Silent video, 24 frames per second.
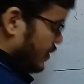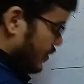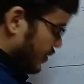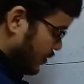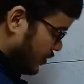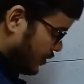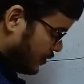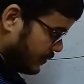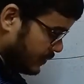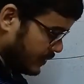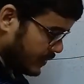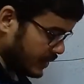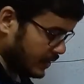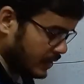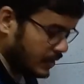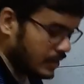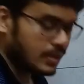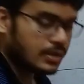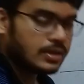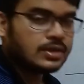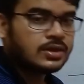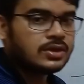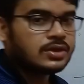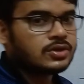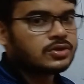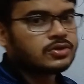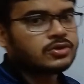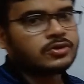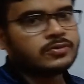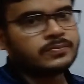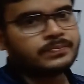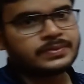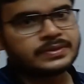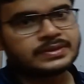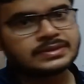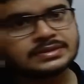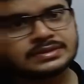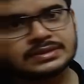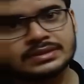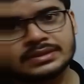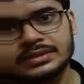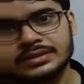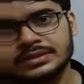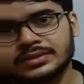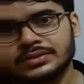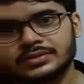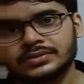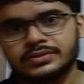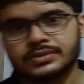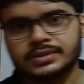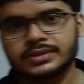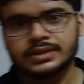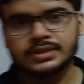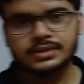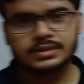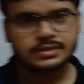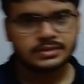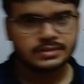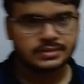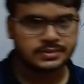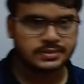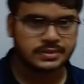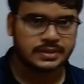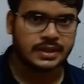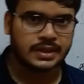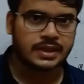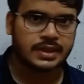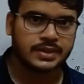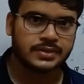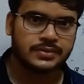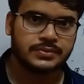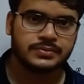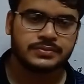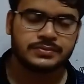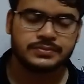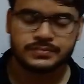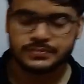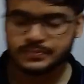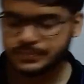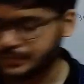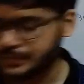will cover compaction. Okay, thank you.